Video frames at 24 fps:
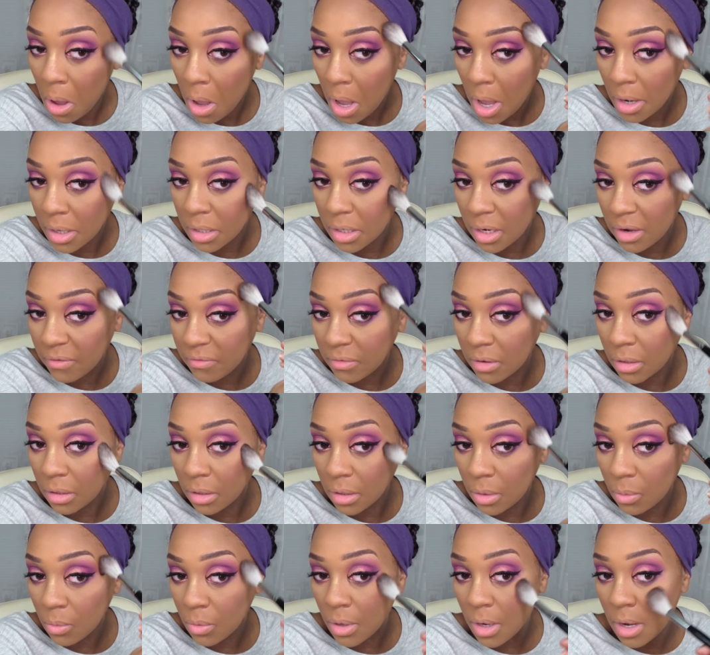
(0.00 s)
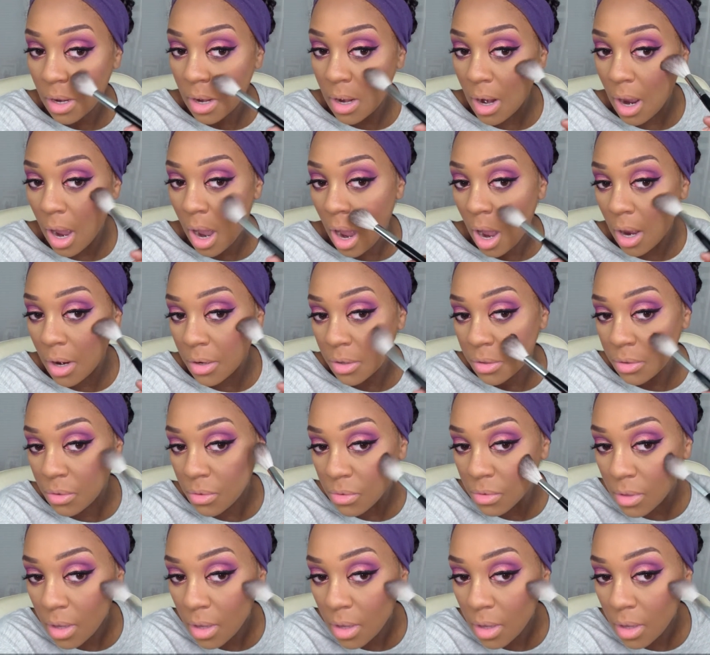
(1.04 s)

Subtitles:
I definitely would not do